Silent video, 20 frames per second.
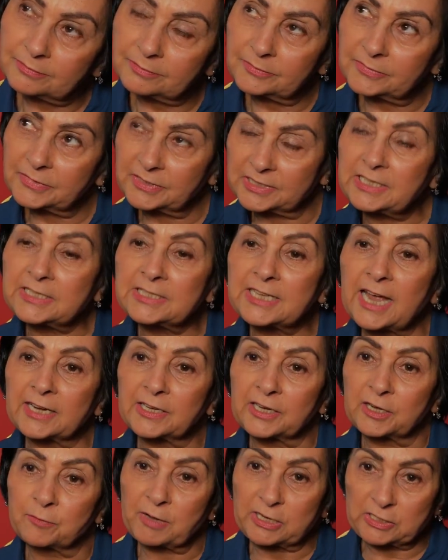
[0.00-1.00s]
seen that
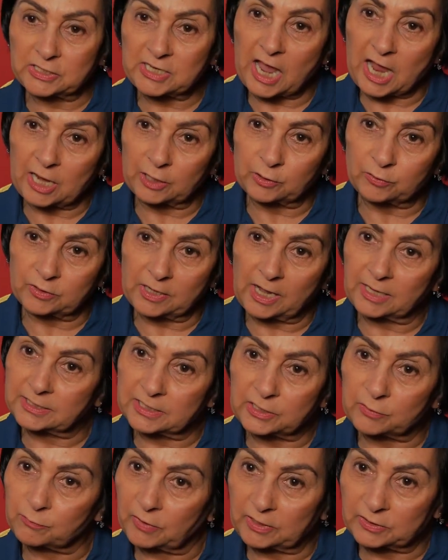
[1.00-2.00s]
in my childhood, I
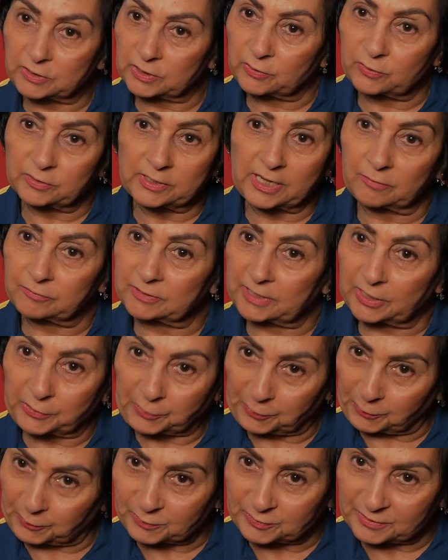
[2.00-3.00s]
didn't want to go down that
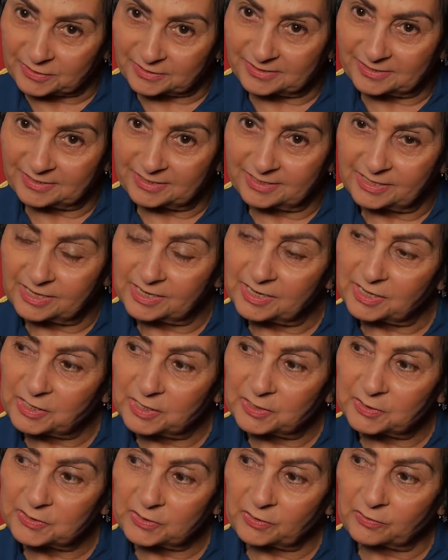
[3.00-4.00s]
road.
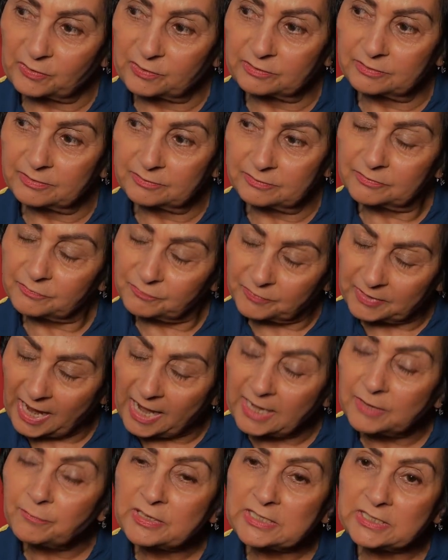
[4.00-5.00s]
So
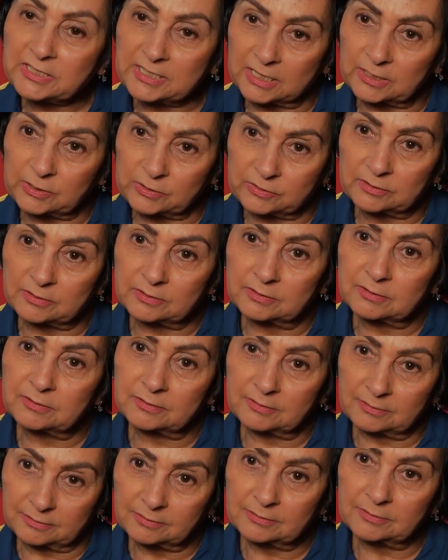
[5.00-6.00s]
we stuck to
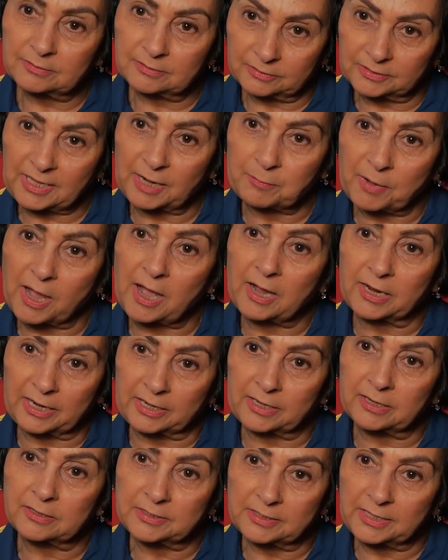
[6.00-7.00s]
that
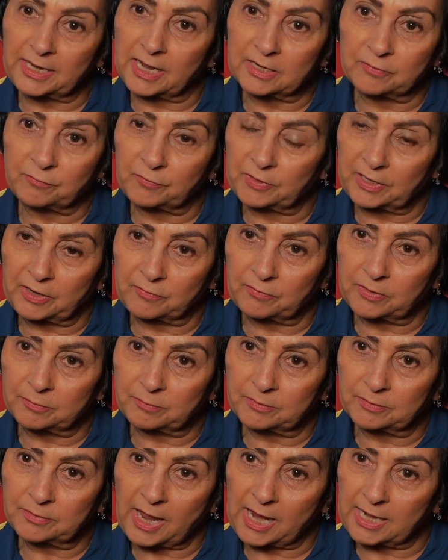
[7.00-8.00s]
bargain. Yeah, we never
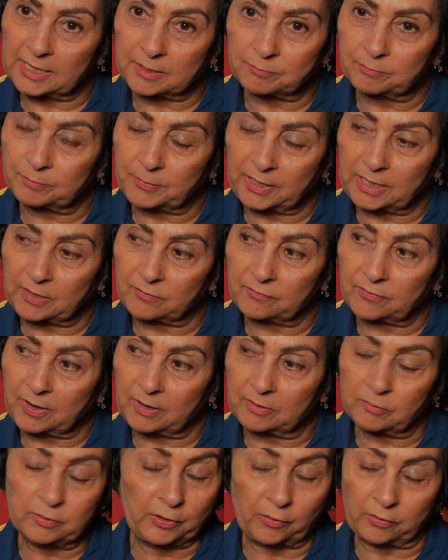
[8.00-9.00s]
had many fights.
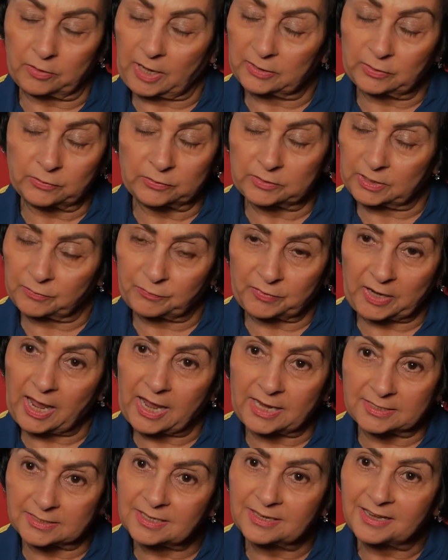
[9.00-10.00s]
No, I don't think we
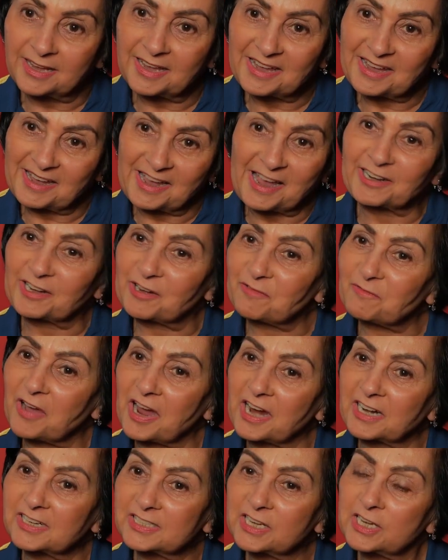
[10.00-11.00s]
had any
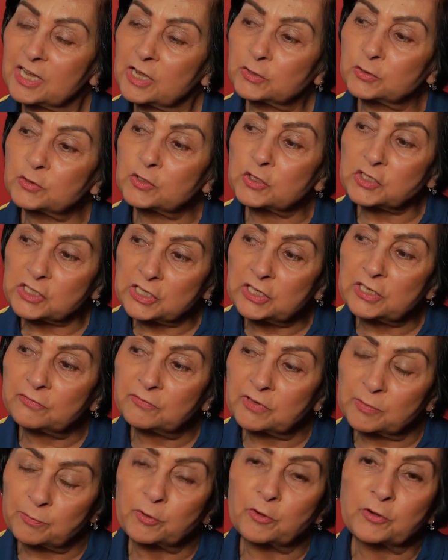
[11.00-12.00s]
fights. So the children
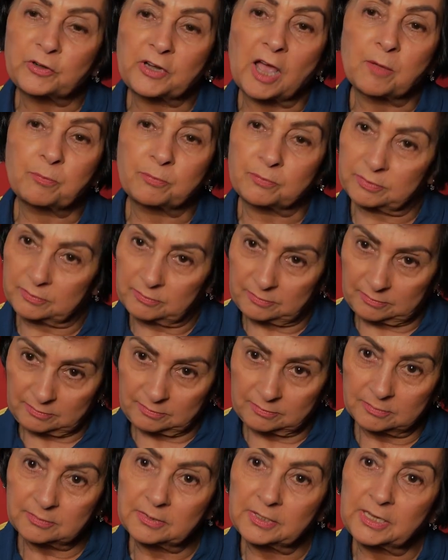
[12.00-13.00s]
were brought up
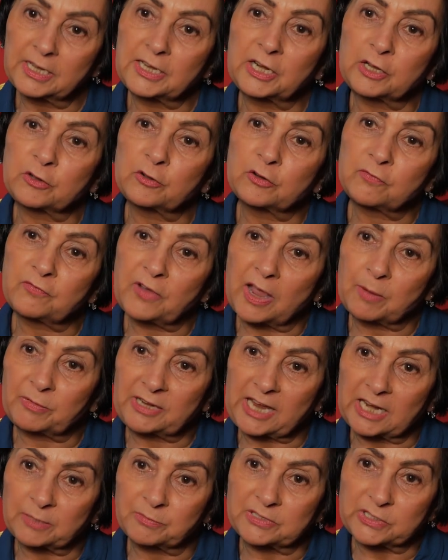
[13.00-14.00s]
in a good family
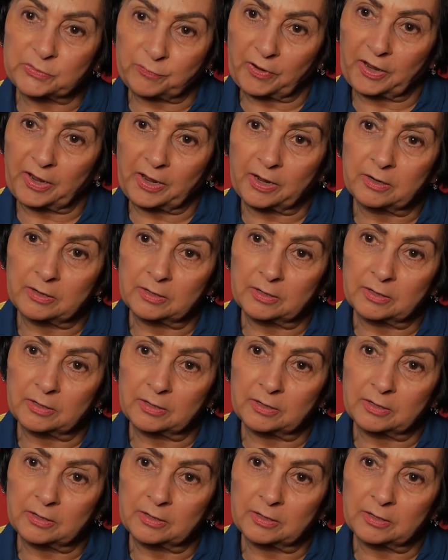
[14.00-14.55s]
atmosphere.